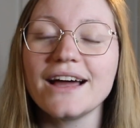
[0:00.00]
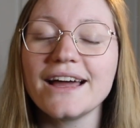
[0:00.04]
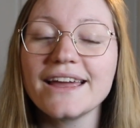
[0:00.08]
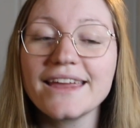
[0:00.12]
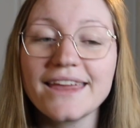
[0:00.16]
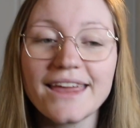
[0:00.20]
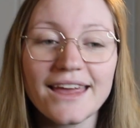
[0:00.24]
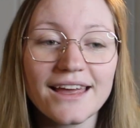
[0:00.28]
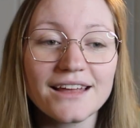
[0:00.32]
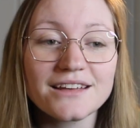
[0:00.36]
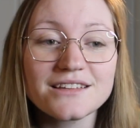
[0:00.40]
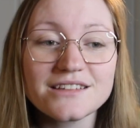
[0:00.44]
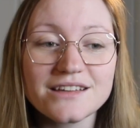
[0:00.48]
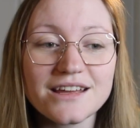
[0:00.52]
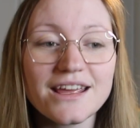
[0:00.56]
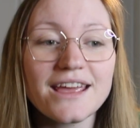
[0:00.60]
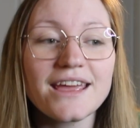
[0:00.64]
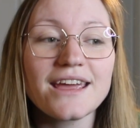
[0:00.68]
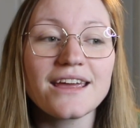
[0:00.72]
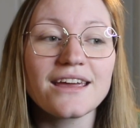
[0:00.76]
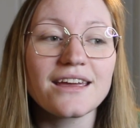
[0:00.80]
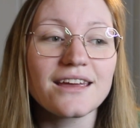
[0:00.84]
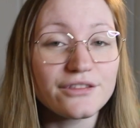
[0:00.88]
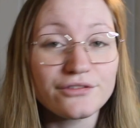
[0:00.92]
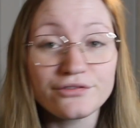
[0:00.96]
I can't
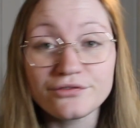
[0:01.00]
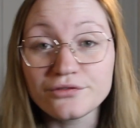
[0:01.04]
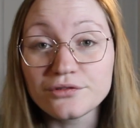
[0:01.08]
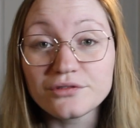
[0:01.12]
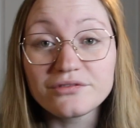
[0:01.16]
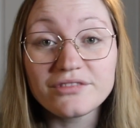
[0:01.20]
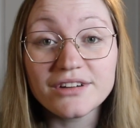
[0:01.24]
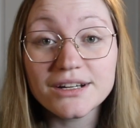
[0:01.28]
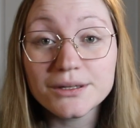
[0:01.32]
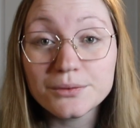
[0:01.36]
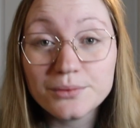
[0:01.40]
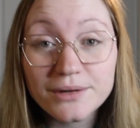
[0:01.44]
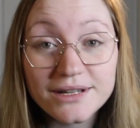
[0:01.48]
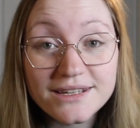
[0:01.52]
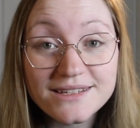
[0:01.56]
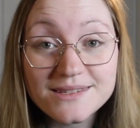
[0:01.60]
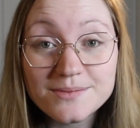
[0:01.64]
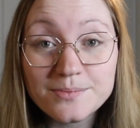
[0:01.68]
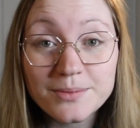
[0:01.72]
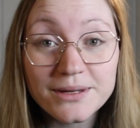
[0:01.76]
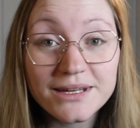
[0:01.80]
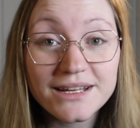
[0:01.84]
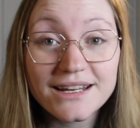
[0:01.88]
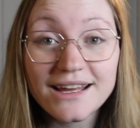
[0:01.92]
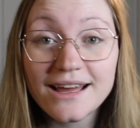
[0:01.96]
take the food
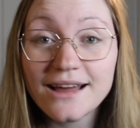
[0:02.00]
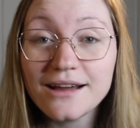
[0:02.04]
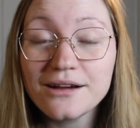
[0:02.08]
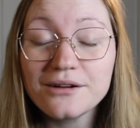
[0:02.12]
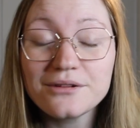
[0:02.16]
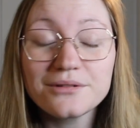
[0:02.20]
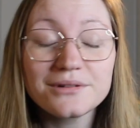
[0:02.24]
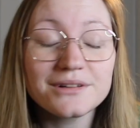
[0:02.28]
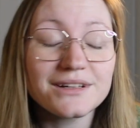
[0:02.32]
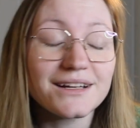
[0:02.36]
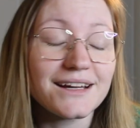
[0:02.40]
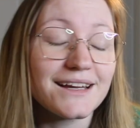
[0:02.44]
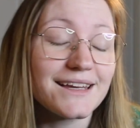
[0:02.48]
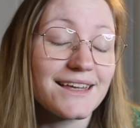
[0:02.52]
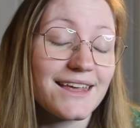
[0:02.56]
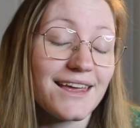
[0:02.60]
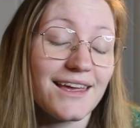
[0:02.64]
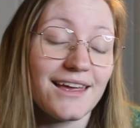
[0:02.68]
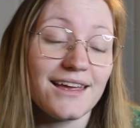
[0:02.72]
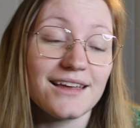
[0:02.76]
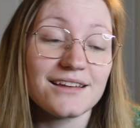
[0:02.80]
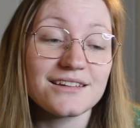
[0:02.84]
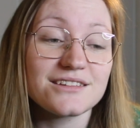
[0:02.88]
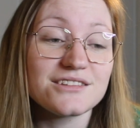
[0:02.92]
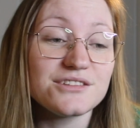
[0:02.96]
waste bin out. I
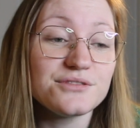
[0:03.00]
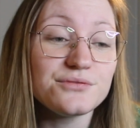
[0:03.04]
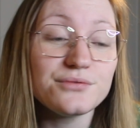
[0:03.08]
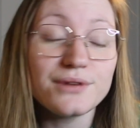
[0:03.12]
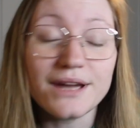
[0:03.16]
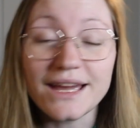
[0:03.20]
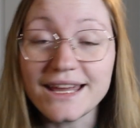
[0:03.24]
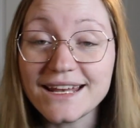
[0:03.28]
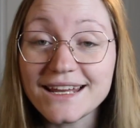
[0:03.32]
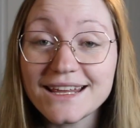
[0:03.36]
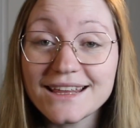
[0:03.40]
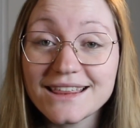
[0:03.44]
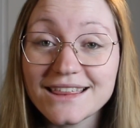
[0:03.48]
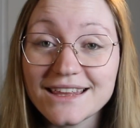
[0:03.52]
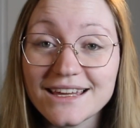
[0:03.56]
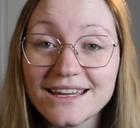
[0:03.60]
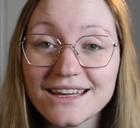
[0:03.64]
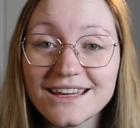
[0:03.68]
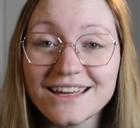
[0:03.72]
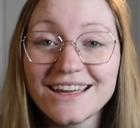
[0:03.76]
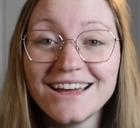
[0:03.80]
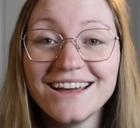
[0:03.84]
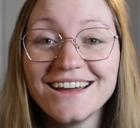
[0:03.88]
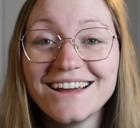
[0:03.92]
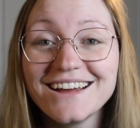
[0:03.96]
can't do anything.